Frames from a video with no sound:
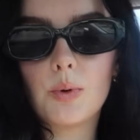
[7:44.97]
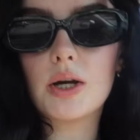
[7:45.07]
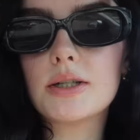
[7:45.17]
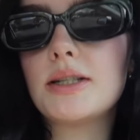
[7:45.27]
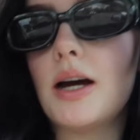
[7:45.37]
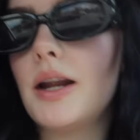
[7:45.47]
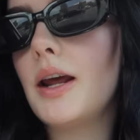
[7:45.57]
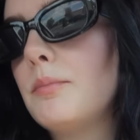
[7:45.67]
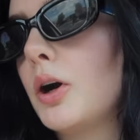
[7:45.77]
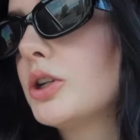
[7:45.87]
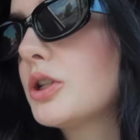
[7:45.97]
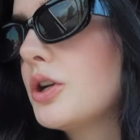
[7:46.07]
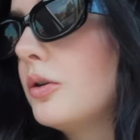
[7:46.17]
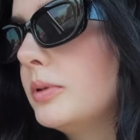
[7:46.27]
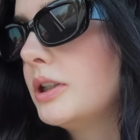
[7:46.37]
We are done at Barnes &
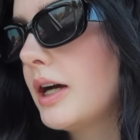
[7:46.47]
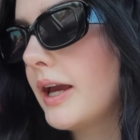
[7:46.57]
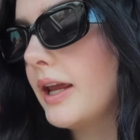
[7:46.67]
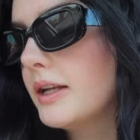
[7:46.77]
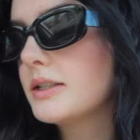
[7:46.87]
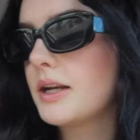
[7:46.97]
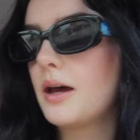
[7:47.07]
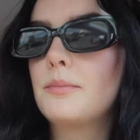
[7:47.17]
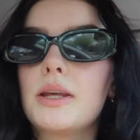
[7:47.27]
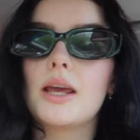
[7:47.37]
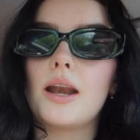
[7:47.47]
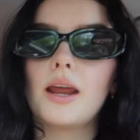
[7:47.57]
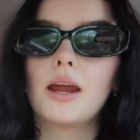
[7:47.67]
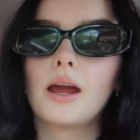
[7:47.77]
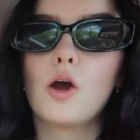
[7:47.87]
Noble. I ended up
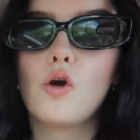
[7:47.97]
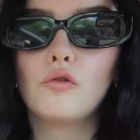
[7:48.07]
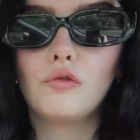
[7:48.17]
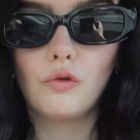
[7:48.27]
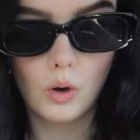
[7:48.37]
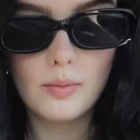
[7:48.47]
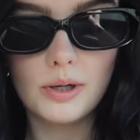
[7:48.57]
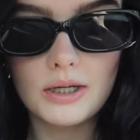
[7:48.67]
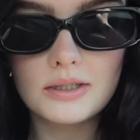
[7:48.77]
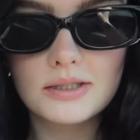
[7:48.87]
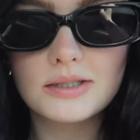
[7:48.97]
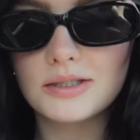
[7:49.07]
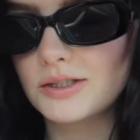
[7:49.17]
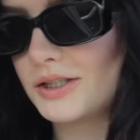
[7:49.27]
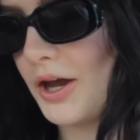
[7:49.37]
getting 4 books,
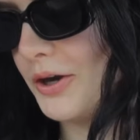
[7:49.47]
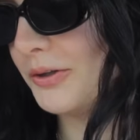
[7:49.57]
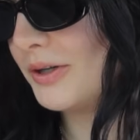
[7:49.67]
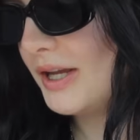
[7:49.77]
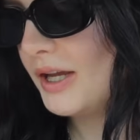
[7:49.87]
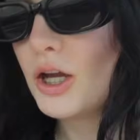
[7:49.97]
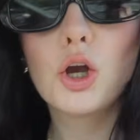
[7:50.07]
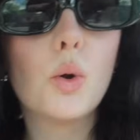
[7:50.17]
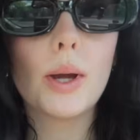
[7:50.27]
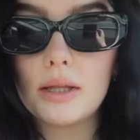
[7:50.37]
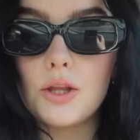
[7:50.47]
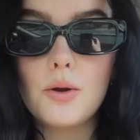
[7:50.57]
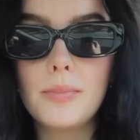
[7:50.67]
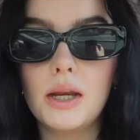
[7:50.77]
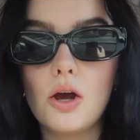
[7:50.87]
so quick
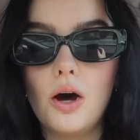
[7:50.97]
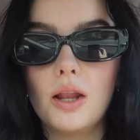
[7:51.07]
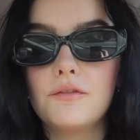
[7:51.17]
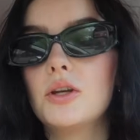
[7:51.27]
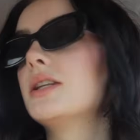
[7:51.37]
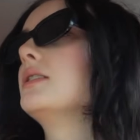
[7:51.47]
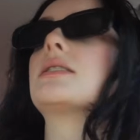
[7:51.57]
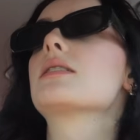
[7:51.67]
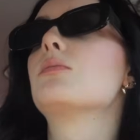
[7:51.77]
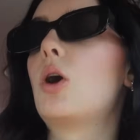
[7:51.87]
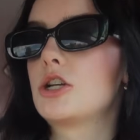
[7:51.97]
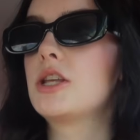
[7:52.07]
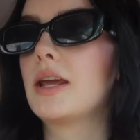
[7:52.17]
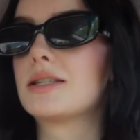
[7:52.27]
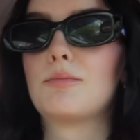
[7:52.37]
little mini haul if you didn't watch
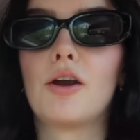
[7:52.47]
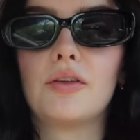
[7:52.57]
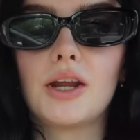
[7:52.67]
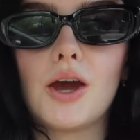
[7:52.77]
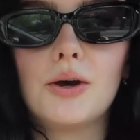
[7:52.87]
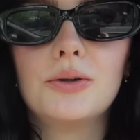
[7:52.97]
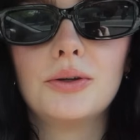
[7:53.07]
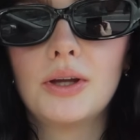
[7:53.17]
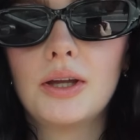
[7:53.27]
the ASMR video.